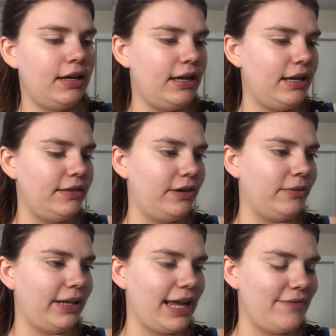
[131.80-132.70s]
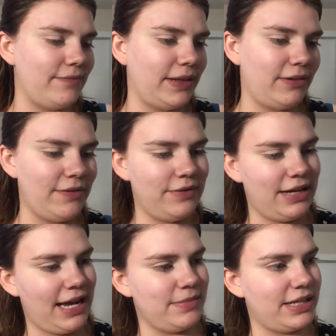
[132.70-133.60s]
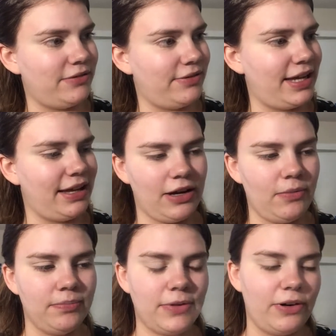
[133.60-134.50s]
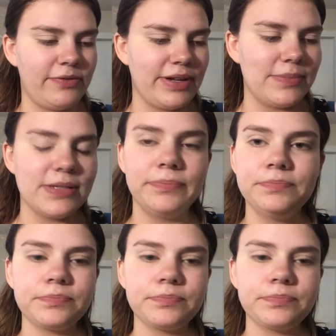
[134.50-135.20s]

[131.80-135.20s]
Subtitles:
They don't have names, I don't think. Nope, they don't have names.